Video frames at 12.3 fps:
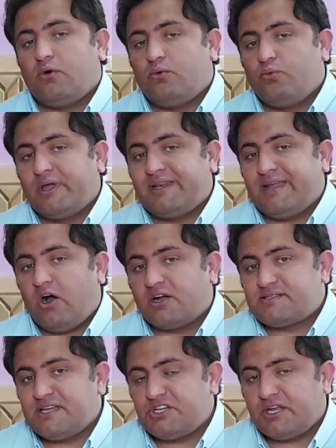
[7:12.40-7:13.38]
When
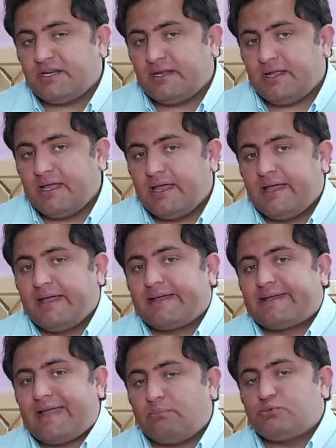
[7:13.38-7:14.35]
oxygen
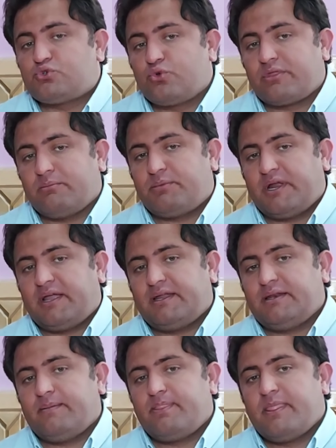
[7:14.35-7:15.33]
comes to the
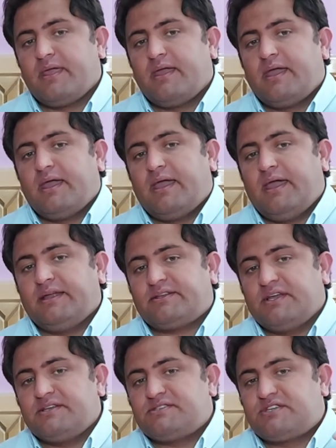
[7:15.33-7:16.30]
brain,
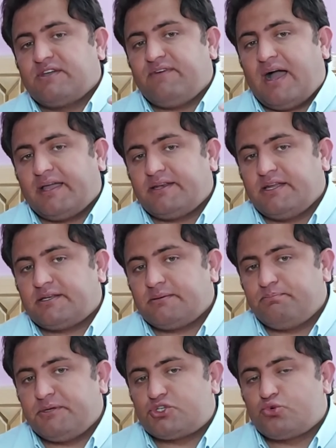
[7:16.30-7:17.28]
it is
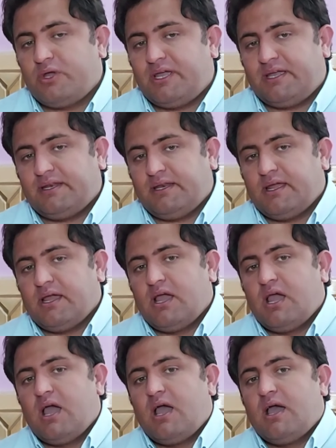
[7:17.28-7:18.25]
divided
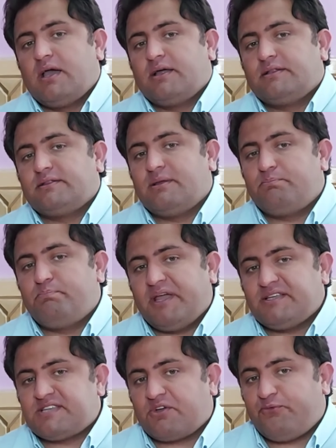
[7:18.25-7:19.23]
between the
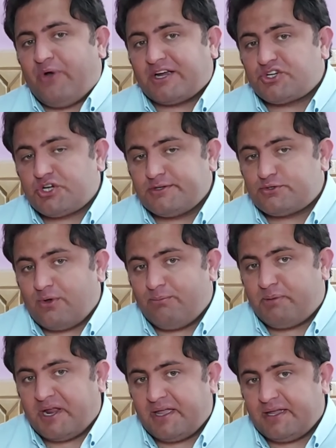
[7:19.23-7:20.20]
basic functions
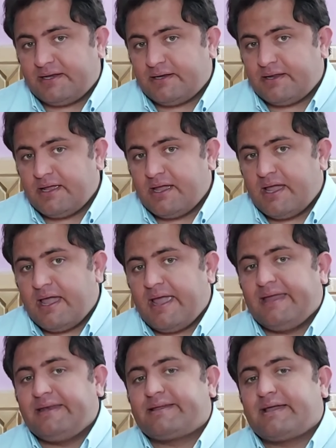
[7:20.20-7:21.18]
of brain
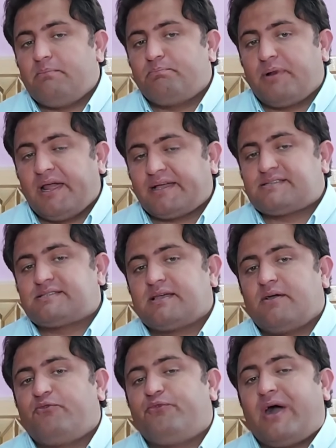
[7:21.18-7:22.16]
and complex
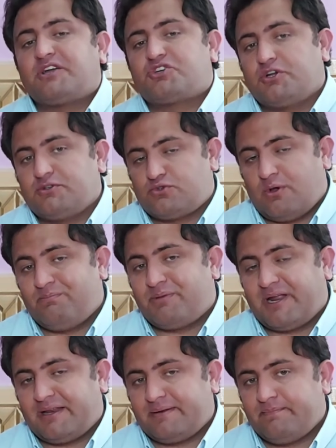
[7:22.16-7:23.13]
functions of
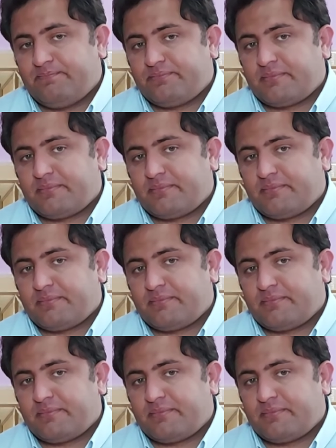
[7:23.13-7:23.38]
brain.